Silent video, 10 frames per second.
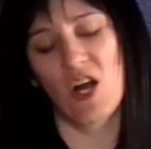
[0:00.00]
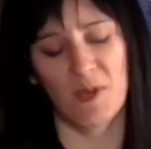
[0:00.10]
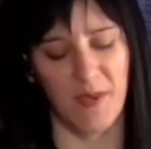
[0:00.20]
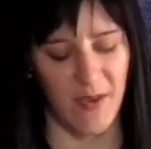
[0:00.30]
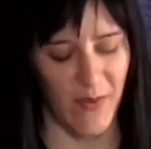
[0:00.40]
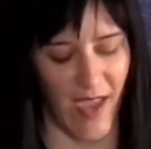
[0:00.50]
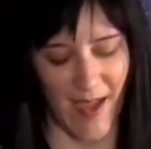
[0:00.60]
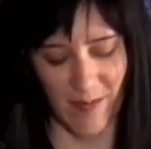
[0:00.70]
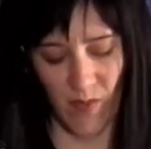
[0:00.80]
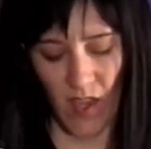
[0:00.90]
all be
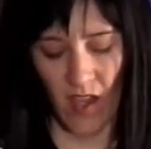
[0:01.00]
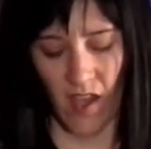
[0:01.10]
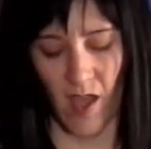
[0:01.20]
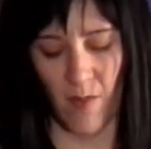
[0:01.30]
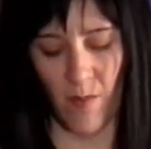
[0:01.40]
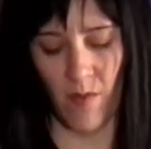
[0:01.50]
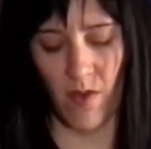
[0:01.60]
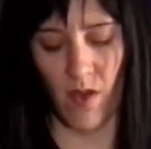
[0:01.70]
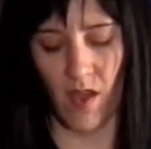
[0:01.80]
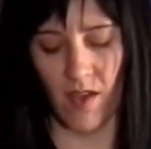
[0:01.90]
okay. Um,
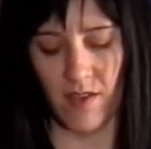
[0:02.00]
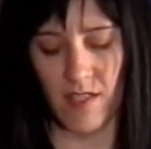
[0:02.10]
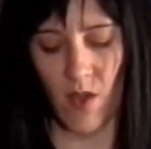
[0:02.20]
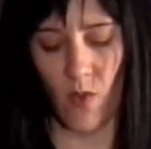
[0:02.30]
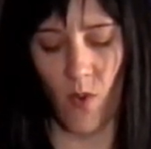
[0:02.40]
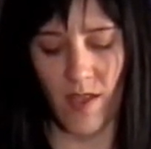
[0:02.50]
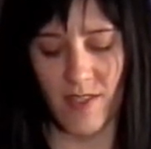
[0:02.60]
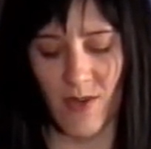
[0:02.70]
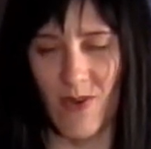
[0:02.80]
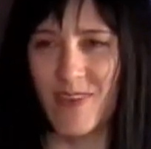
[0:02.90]
so, what's.